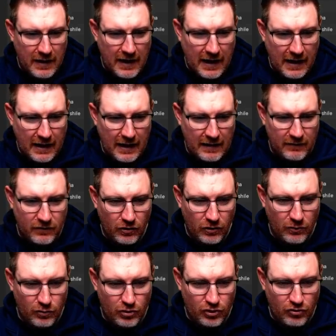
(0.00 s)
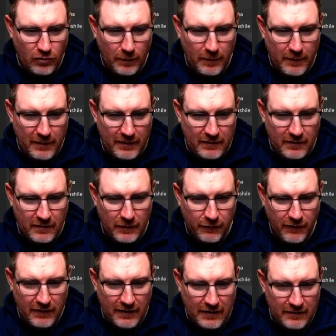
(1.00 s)
and so you would just drop him into the
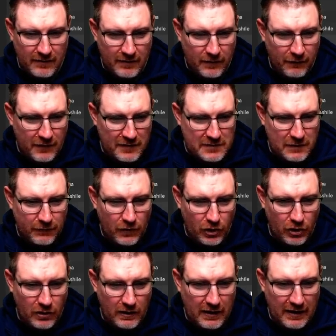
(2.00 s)
defensive unit,